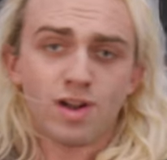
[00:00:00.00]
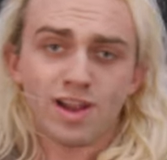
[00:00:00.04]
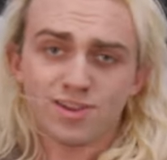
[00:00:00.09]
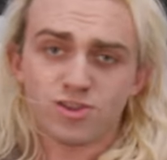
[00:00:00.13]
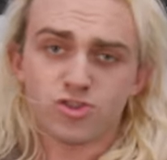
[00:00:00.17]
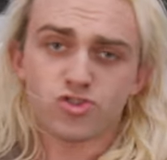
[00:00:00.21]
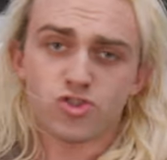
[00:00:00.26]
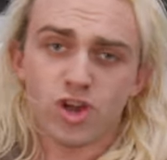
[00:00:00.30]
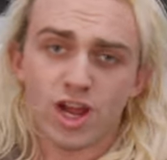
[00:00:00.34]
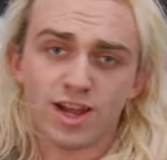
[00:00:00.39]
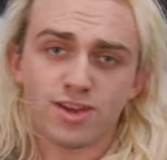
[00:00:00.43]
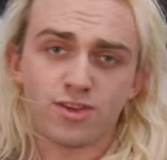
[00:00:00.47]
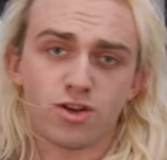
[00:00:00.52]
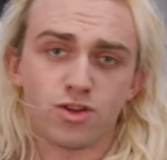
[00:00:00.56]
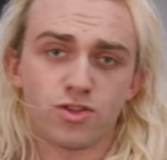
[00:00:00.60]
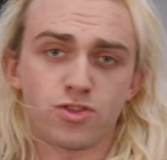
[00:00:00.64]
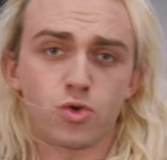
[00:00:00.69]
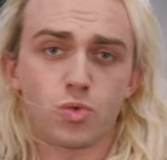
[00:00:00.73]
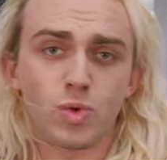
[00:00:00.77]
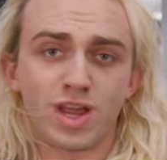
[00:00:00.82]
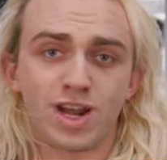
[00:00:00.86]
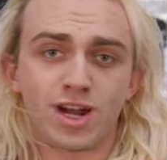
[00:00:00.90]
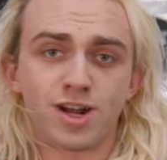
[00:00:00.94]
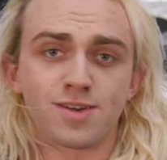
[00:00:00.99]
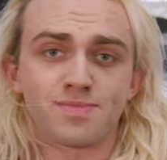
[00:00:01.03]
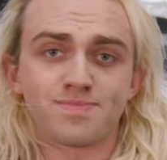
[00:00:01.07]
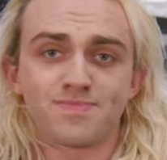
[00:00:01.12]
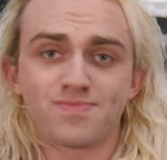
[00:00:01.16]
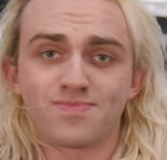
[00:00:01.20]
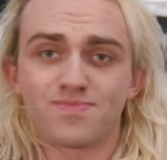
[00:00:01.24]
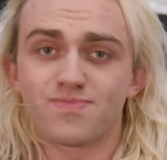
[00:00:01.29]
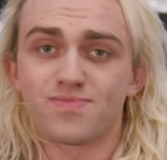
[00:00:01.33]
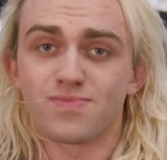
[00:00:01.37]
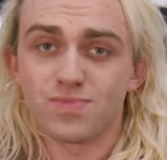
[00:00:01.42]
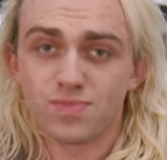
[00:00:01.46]
to ride your trike during the winter.
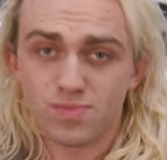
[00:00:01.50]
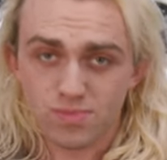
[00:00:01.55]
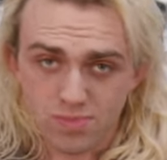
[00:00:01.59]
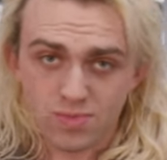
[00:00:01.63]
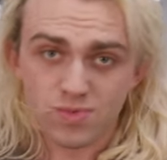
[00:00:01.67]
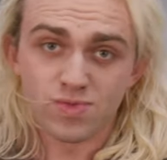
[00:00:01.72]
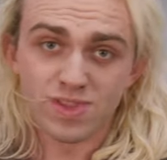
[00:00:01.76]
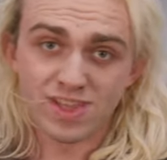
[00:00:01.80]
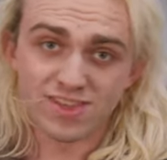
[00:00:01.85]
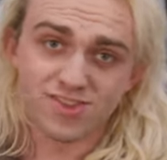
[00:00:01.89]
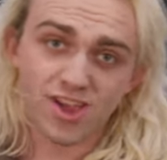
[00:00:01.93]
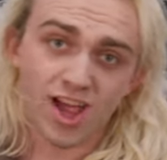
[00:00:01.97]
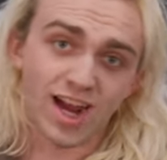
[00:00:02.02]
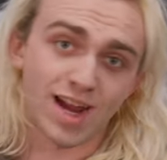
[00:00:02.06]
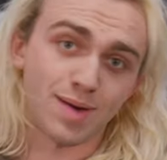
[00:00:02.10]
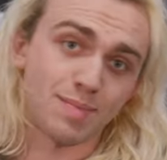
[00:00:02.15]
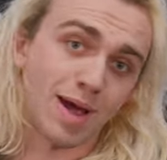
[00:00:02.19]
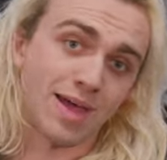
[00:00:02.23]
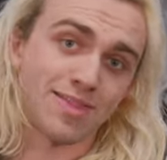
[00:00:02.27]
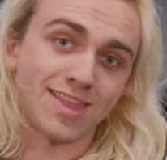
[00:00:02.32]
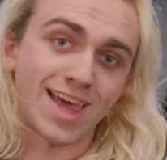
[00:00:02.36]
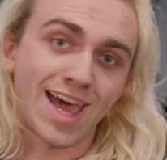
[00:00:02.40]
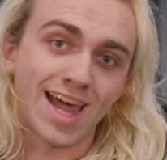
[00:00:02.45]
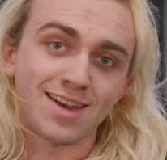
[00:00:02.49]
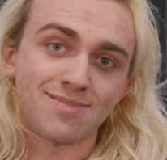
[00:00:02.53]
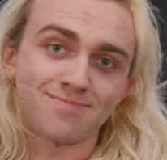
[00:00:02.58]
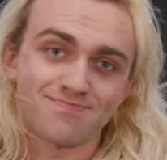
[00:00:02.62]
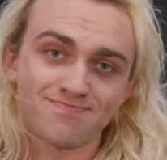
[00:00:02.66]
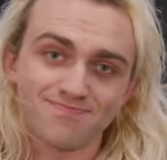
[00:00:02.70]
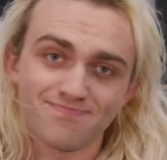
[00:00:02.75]
Let's talk about that.